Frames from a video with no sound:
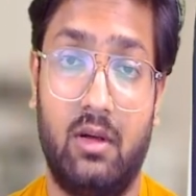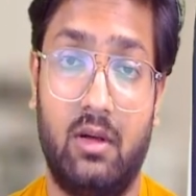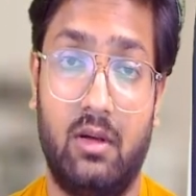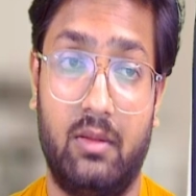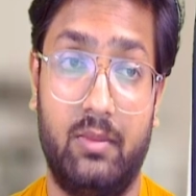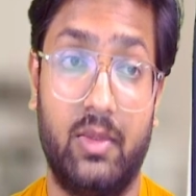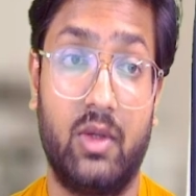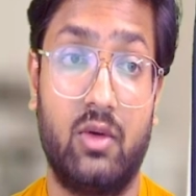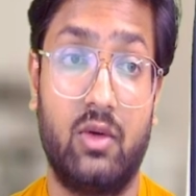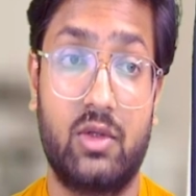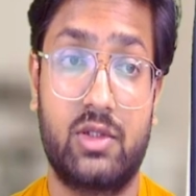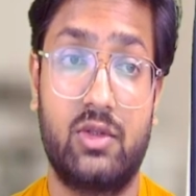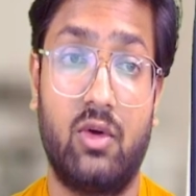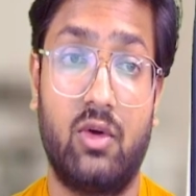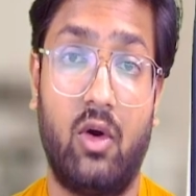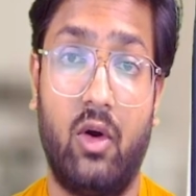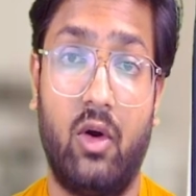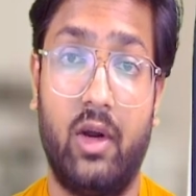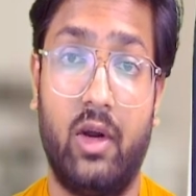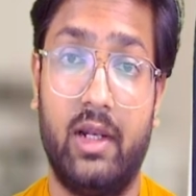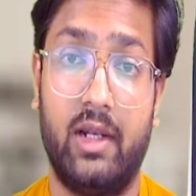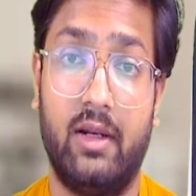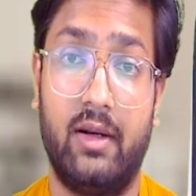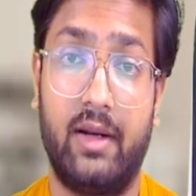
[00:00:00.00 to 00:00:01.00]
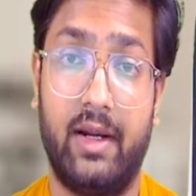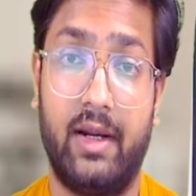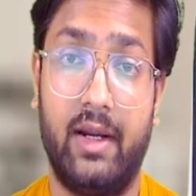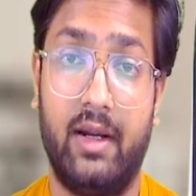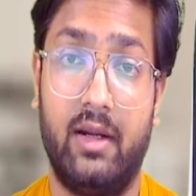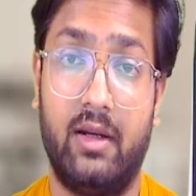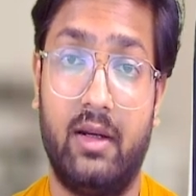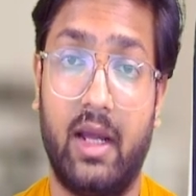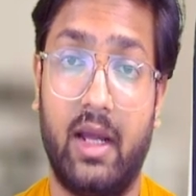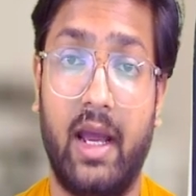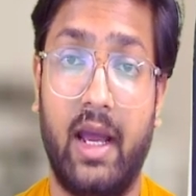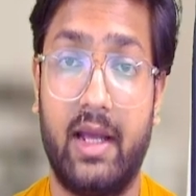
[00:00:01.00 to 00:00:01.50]
because the oil rate
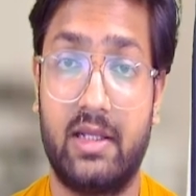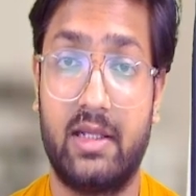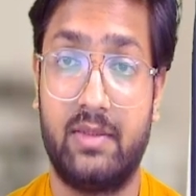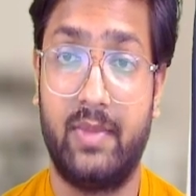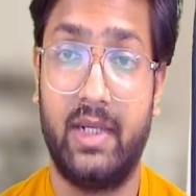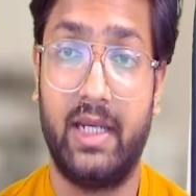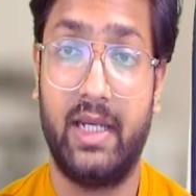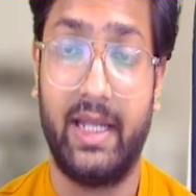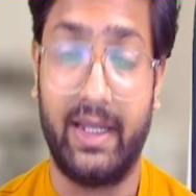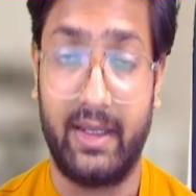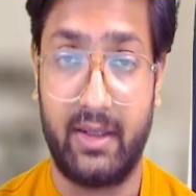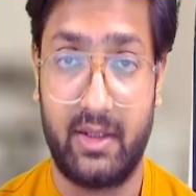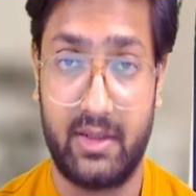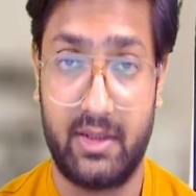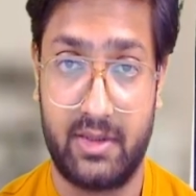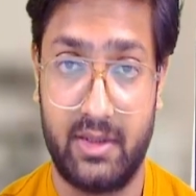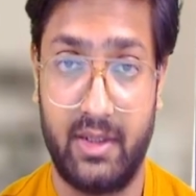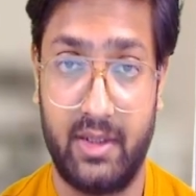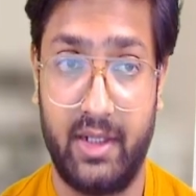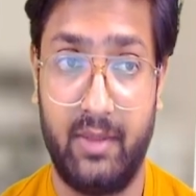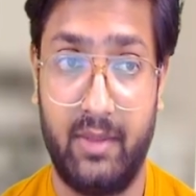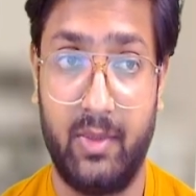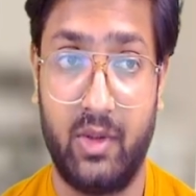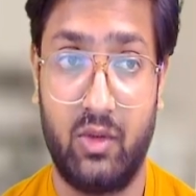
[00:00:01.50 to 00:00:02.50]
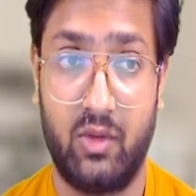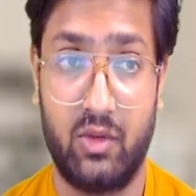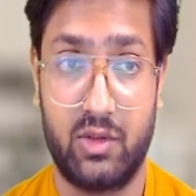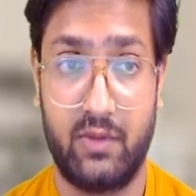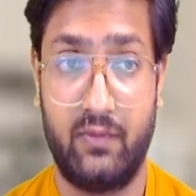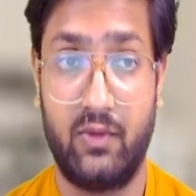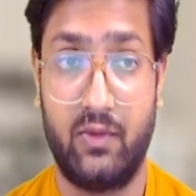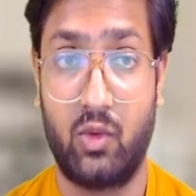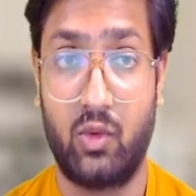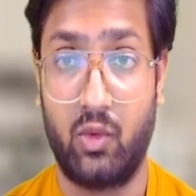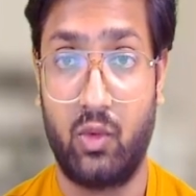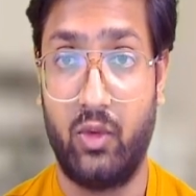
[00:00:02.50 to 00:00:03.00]
has been increased, right? Because of the
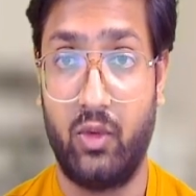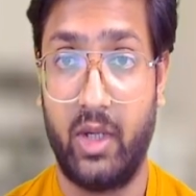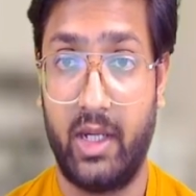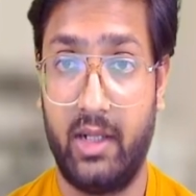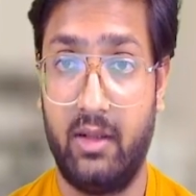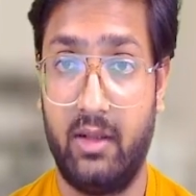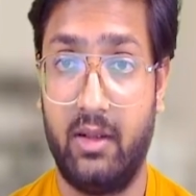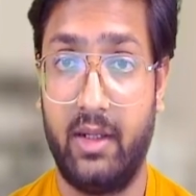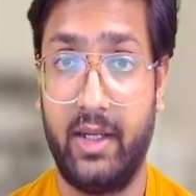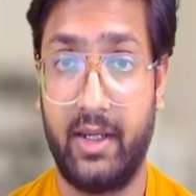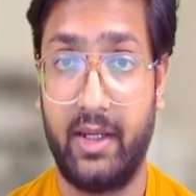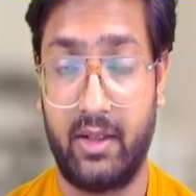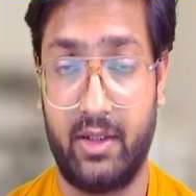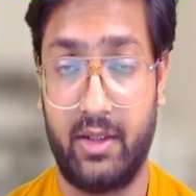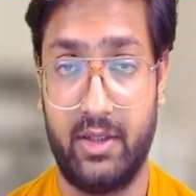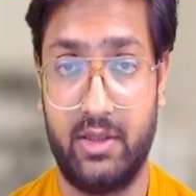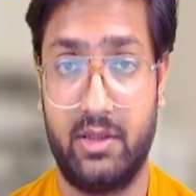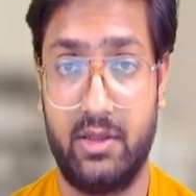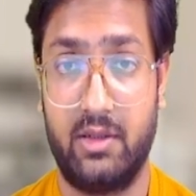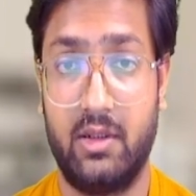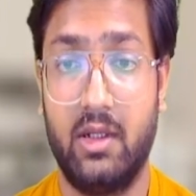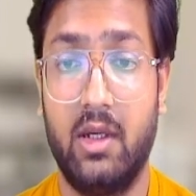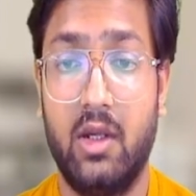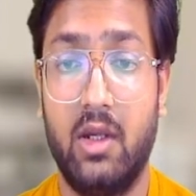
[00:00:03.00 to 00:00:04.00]
crude oil increased.